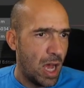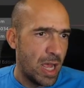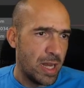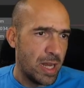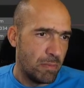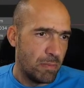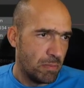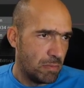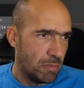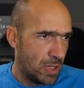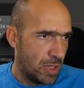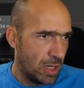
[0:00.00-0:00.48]

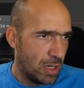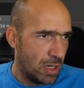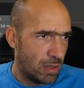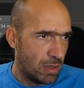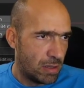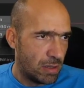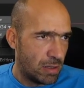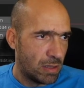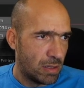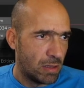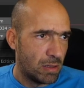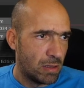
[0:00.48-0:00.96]
I did
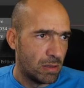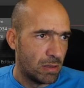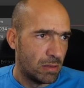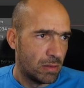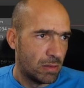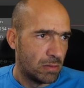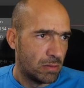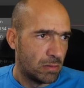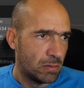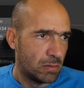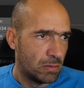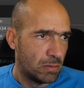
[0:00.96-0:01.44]
it
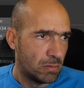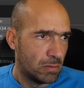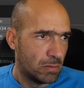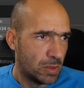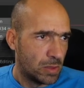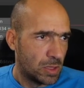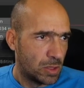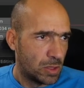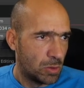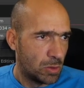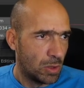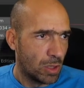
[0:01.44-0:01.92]

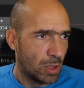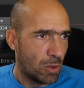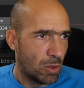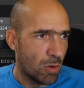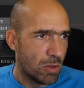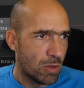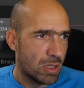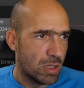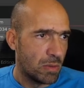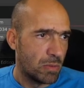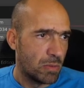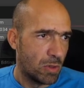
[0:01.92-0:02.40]
to the
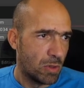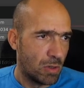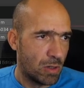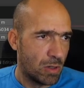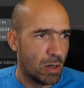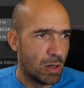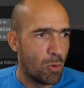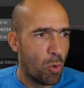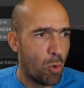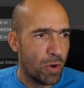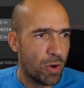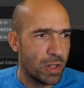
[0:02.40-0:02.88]
concept,
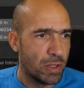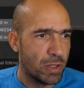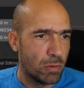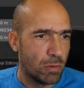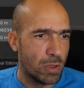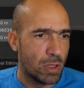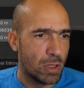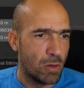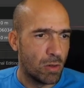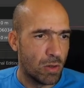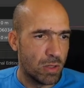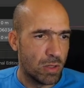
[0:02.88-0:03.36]
or according
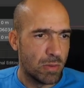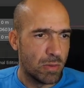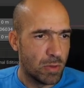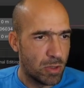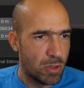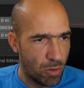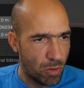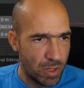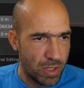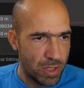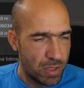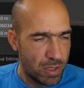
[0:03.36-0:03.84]
to the
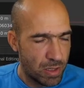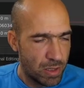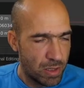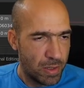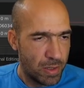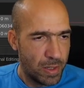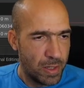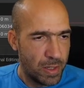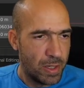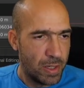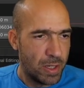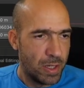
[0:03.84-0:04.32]
concept, so it
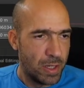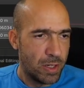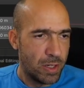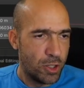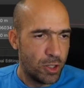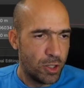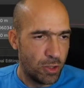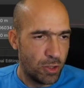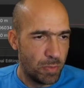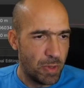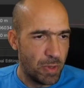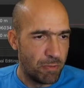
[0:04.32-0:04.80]

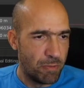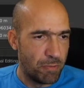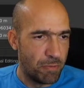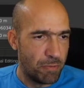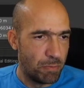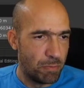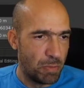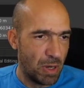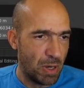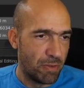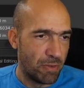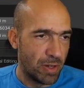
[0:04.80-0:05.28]
should be
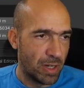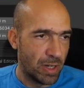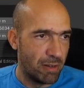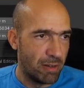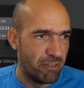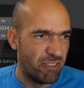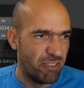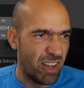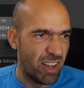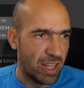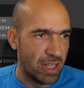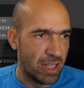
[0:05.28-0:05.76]

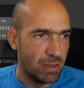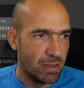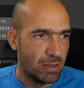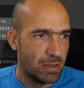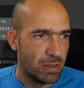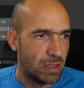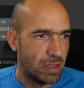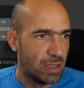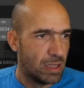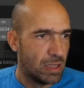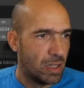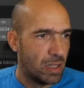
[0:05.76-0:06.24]
perfectly fine,
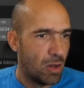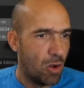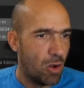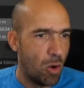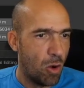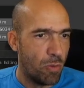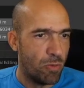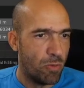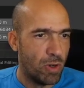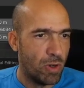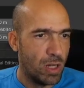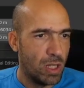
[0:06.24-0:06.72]

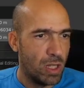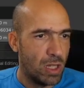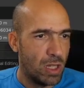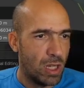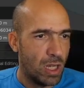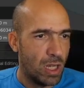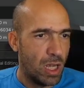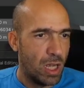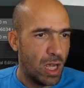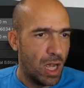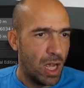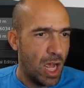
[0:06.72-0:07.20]
hopefully.
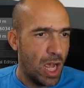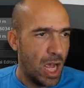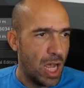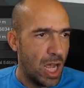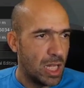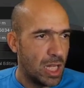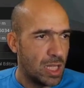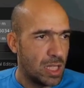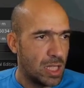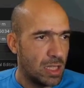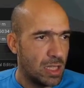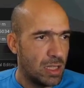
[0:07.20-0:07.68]

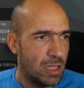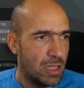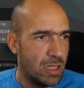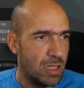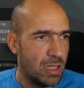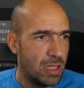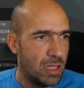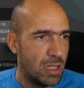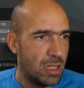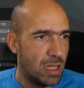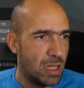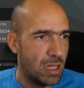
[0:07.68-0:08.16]
And
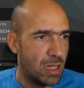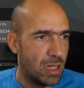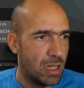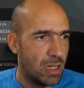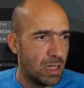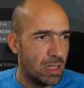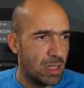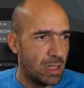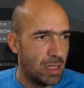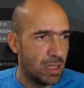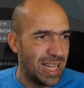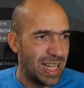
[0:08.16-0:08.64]
this is
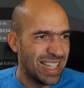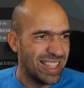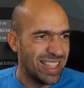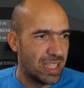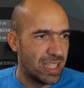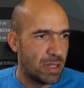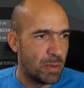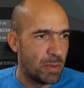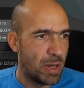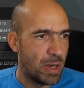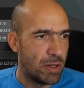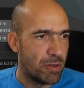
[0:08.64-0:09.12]
the
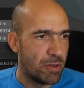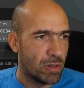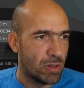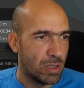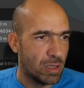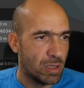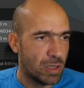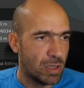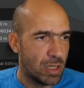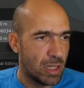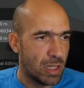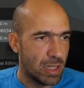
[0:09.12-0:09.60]
last
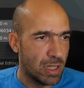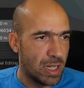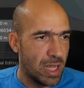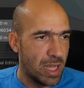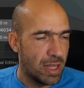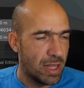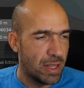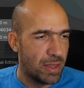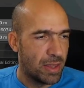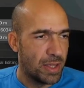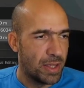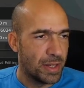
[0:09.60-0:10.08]
symmetrical thing.
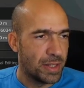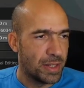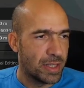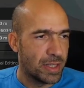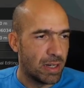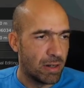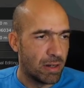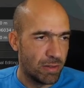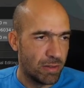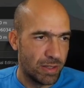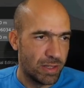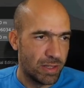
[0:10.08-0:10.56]
The other
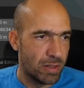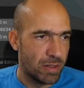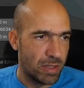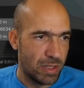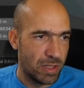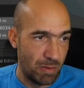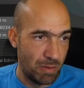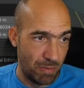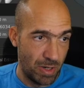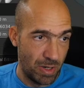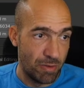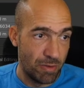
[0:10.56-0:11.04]
things are not
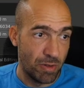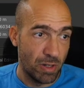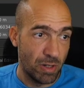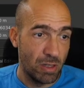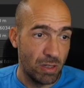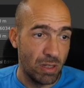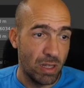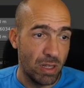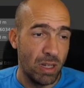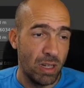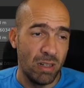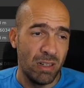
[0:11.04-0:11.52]

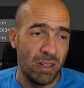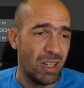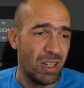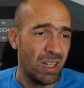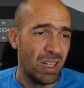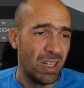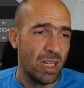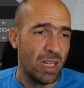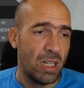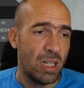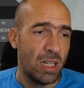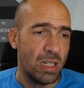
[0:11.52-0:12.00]
symmetrical here.
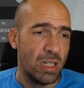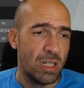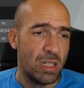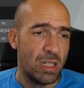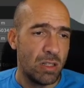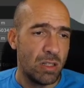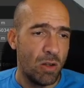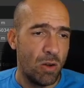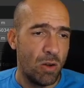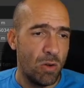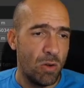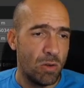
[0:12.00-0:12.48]

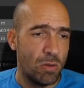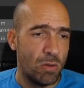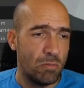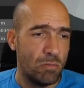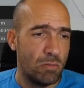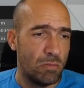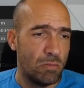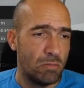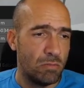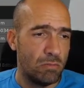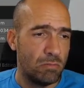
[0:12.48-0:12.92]
So